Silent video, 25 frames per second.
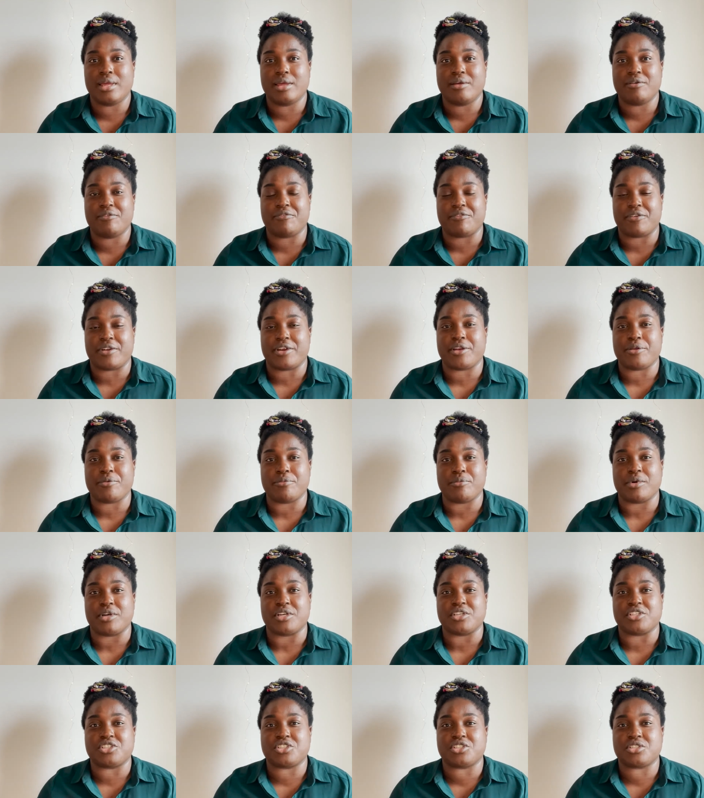very
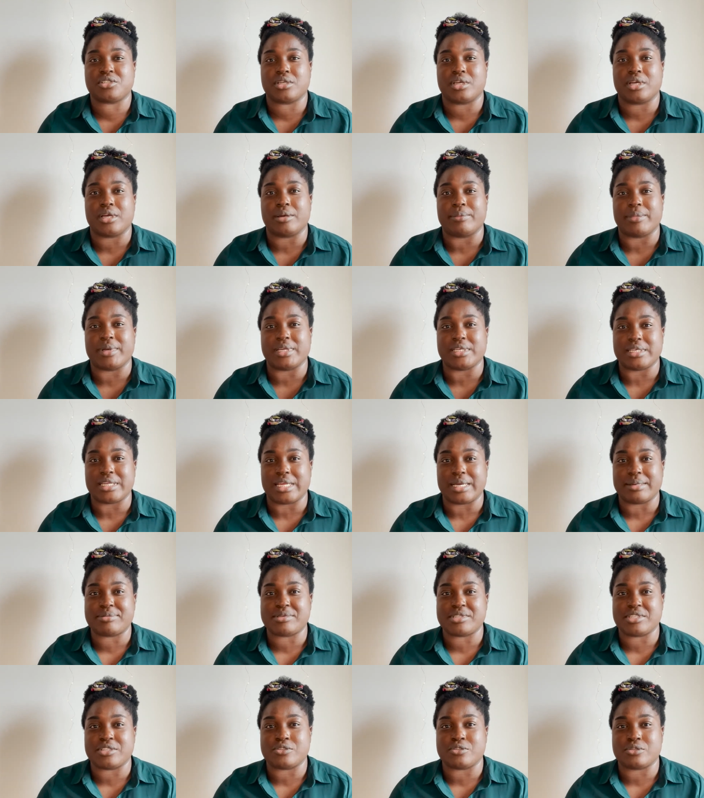much
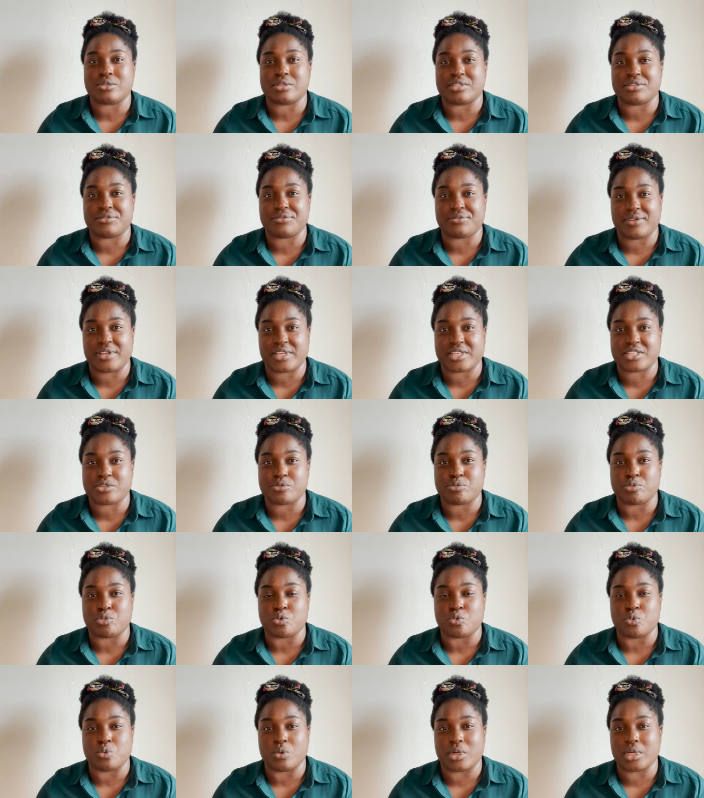adapting to this
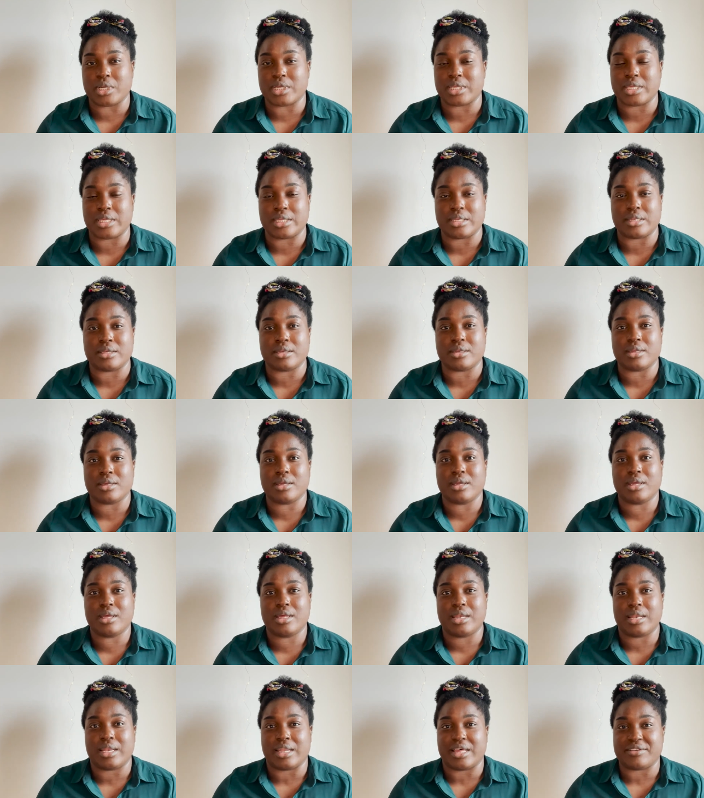flexible working
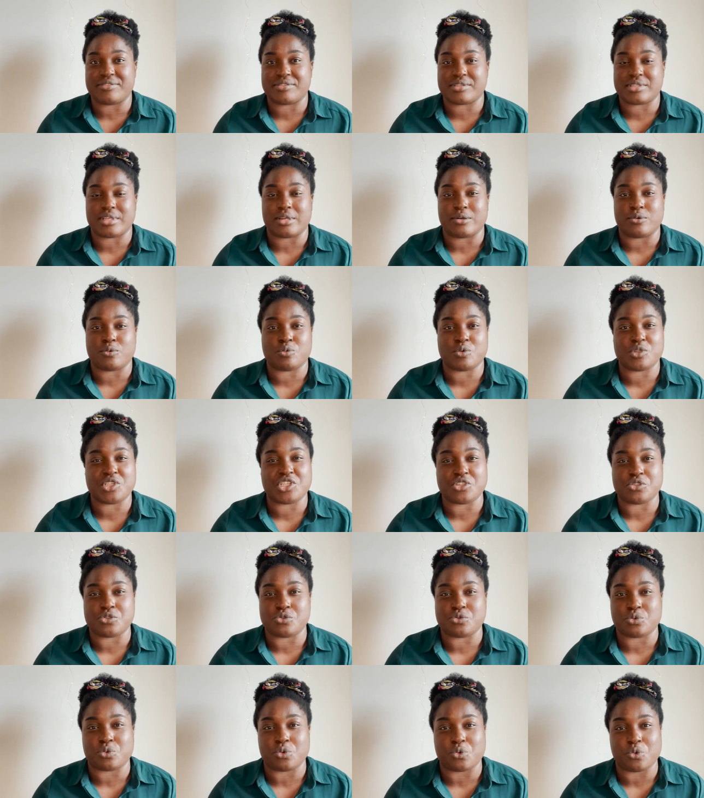lifestyle, which
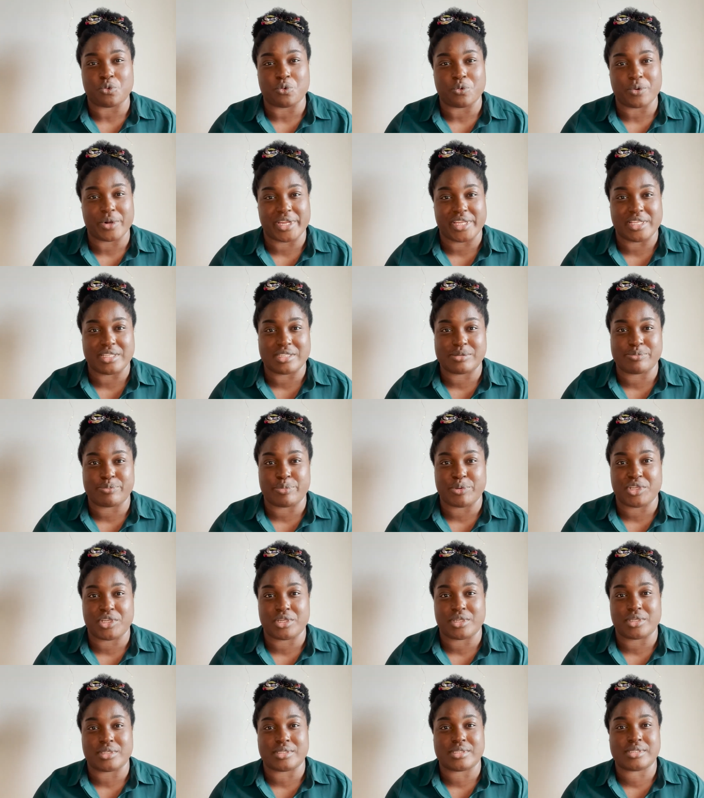is great
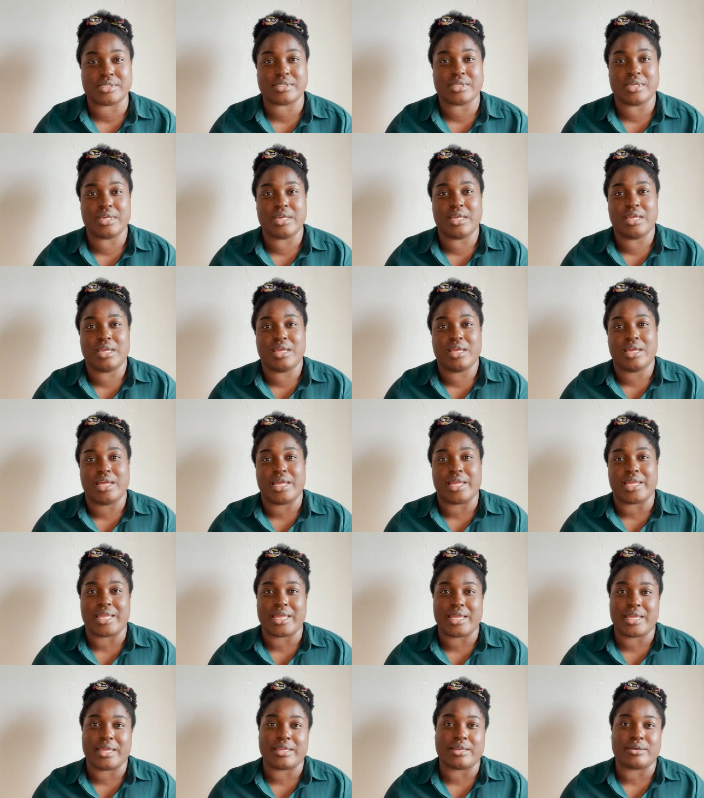because,
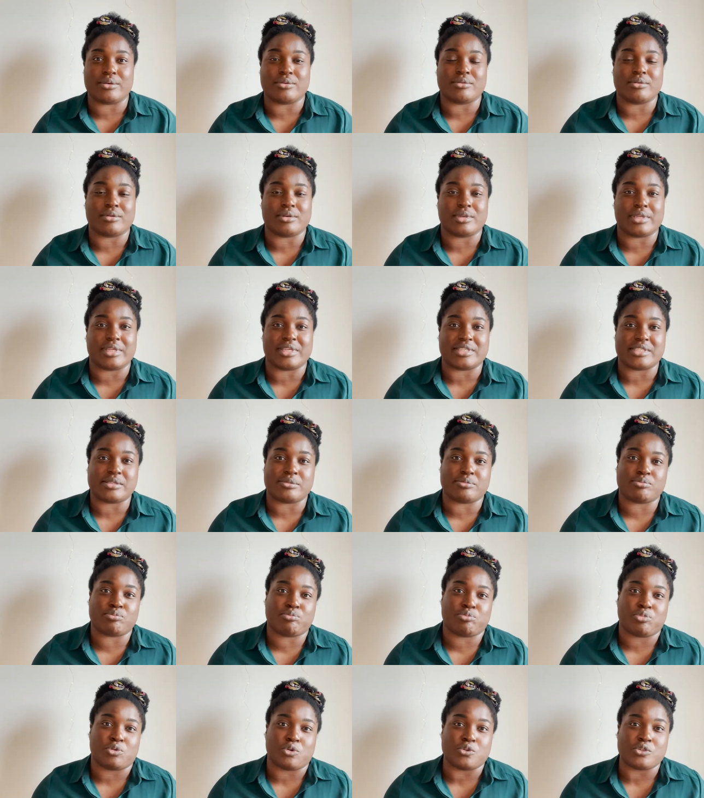again, there's
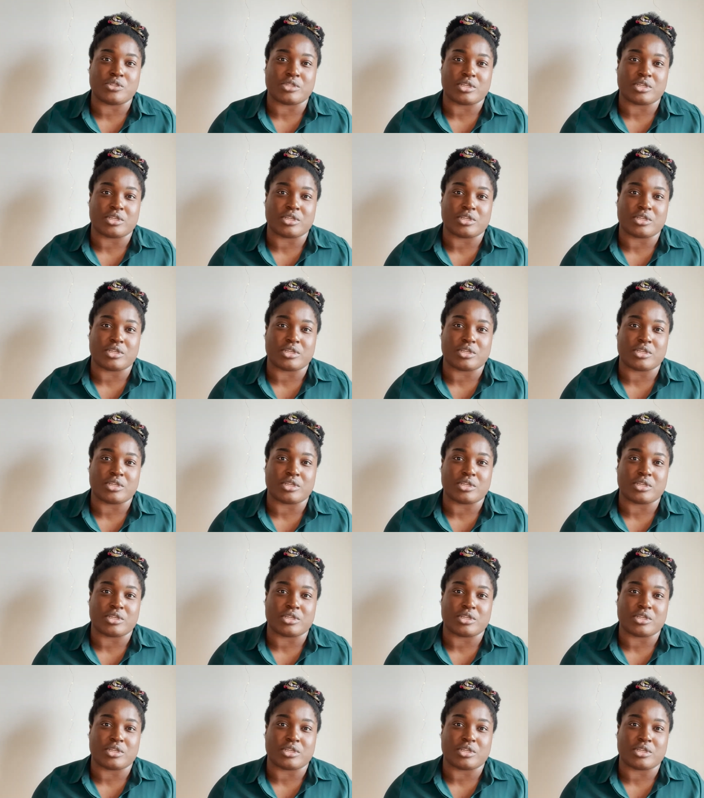pros